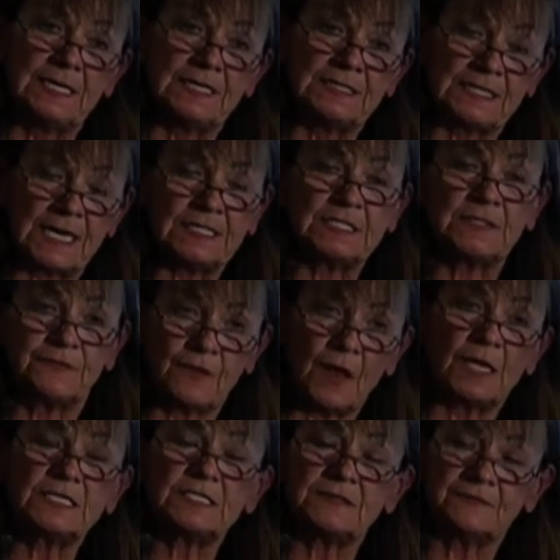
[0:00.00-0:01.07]
cites
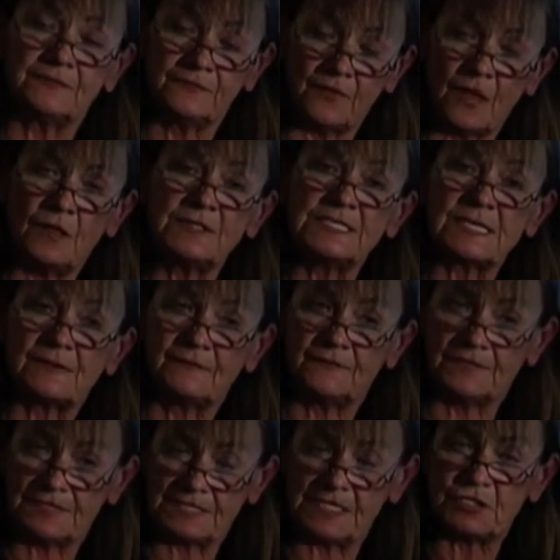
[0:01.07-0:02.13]
false
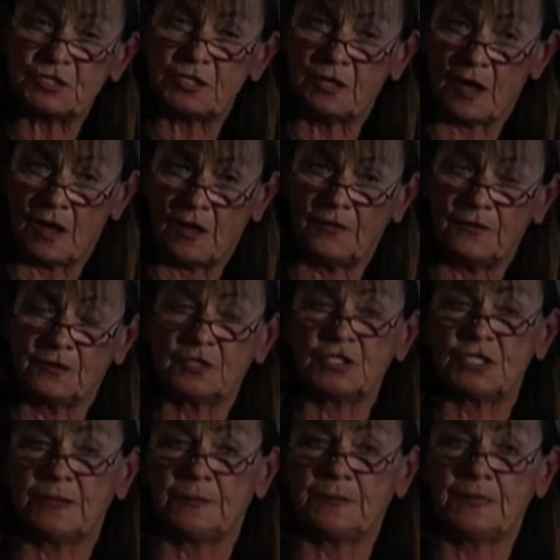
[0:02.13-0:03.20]
physician
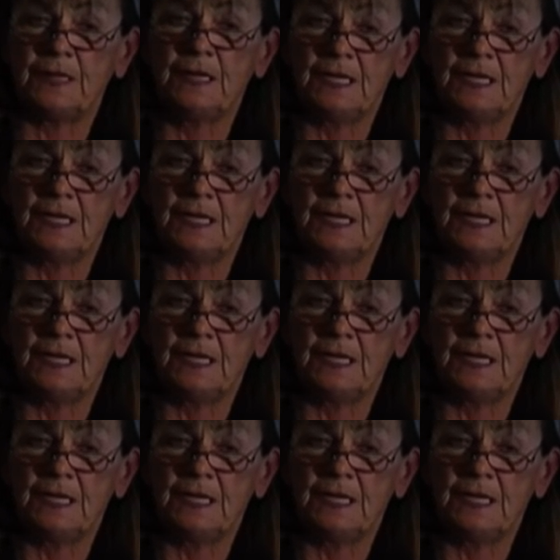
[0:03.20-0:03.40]
authorship.